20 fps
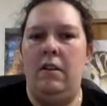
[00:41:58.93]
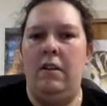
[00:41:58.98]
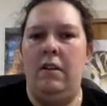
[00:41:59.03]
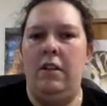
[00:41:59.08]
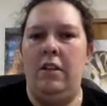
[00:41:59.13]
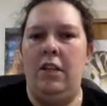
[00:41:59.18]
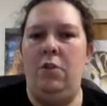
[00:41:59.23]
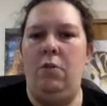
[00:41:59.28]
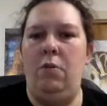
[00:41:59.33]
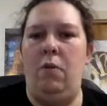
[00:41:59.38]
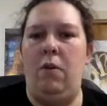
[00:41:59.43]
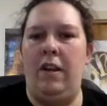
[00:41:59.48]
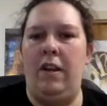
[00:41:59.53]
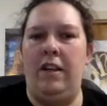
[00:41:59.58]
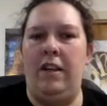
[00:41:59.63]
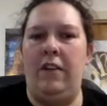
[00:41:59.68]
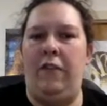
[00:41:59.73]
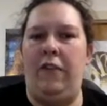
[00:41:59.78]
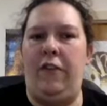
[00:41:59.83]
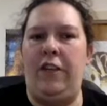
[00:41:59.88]
you wanted
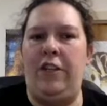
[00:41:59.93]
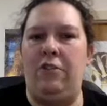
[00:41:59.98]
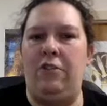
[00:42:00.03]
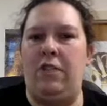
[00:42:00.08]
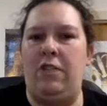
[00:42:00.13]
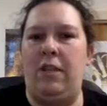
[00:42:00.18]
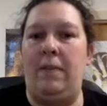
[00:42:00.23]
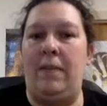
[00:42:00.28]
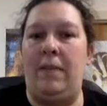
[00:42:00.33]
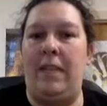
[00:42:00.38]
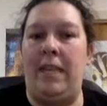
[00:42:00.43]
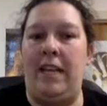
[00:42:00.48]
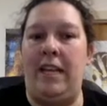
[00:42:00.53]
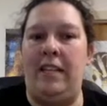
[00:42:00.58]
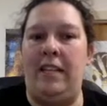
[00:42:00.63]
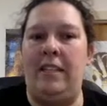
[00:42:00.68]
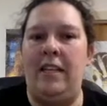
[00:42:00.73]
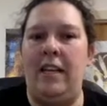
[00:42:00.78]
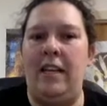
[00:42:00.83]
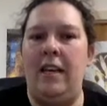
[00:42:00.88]
to feature some of
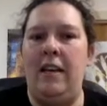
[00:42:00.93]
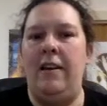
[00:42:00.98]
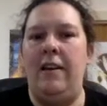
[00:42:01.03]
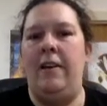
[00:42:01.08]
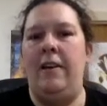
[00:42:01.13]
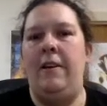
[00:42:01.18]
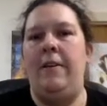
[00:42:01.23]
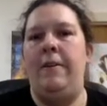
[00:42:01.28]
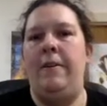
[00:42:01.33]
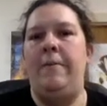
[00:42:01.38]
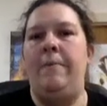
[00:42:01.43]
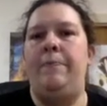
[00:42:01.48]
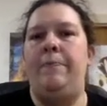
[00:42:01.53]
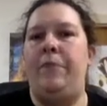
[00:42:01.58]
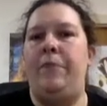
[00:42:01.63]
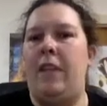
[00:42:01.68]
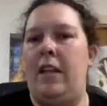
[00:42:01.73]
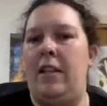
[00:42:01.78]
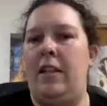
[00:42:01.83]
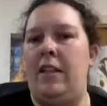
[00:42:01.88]
these.
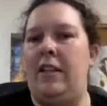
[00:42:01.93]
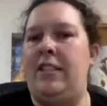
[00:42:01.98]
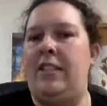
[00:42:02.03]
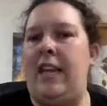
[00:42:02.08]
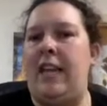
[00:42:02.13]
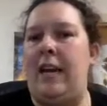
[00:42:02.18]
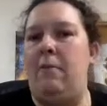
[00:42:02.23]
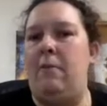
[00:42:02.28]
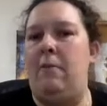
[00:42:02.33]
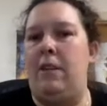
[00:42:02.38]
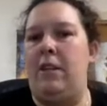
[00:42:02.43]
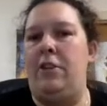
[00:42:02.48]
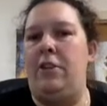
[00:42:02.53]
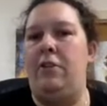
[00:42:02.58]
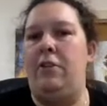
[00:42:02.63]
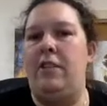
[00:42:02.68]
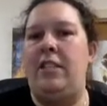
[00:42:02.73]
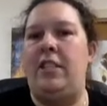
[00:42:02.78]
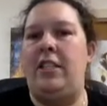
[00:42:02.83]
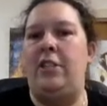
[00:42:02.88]
Let's say I want to do
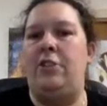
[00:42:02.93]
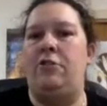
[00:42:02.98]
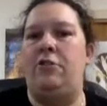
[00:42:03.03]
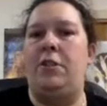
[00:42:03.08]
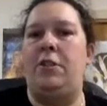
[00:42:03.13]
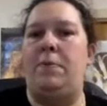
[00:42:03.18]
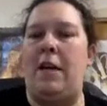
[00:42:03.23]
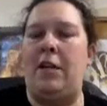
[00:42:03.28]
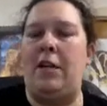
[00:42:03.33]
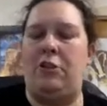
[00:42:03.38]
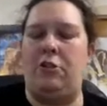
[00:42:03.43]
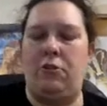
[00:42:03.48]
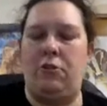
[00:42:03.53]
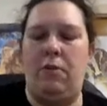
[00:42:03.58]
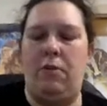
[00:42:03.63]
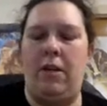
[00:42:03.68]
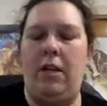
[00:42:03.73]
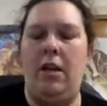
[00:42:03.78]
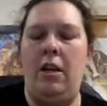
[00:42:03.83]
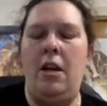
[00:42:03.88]
this History Smashers
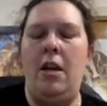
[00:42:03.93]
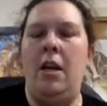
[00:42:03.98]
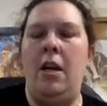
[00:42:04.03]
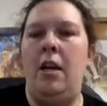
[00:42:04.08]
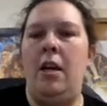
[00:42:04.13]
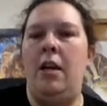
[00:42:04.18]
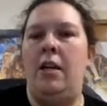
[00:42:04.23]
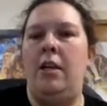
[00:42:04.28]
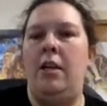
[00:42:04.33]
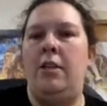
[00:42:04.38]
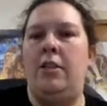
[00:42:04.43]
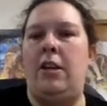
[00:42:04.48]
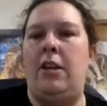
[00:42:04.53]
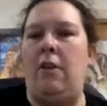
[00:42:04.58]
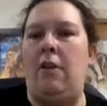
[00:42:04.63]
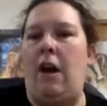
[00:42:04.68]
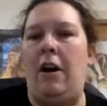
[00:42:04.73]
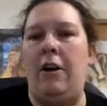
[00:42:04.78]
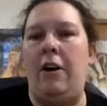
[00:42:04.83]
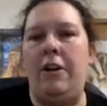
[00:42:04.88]
one. So
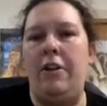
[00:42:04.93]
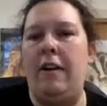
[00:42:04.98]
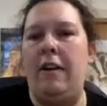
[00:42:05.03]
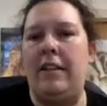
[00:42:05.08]
all you have